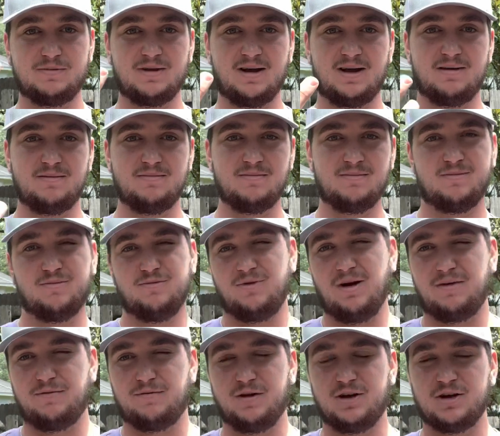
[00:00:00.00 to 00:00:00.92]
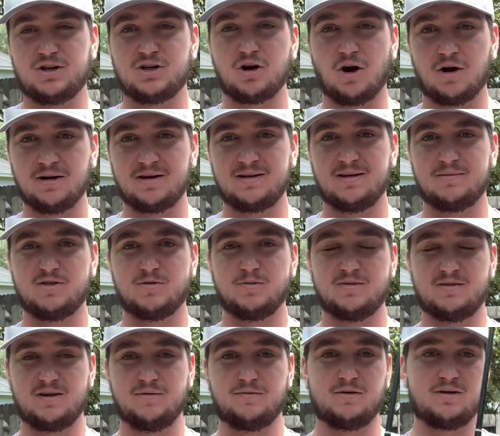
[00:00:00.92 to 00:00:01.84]
head, redfish, targeting them
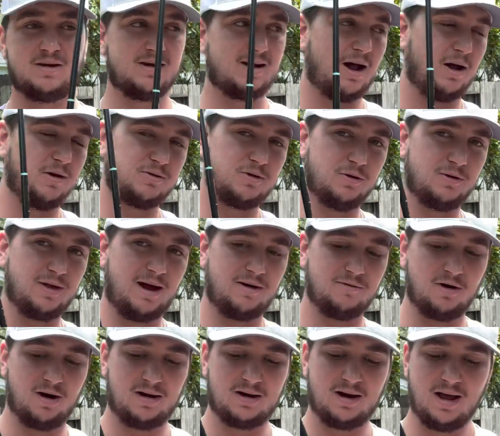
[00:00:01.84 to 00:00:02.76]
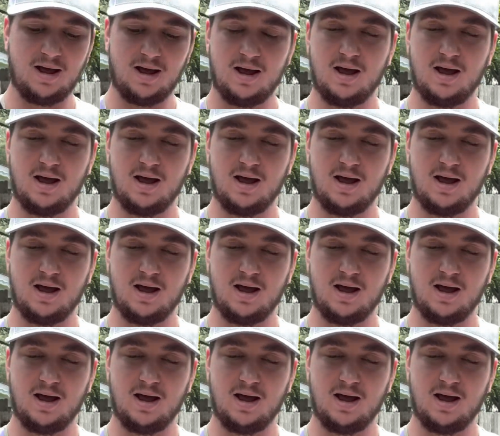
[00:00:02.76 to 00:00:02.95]
specifically, I'll throw that rod.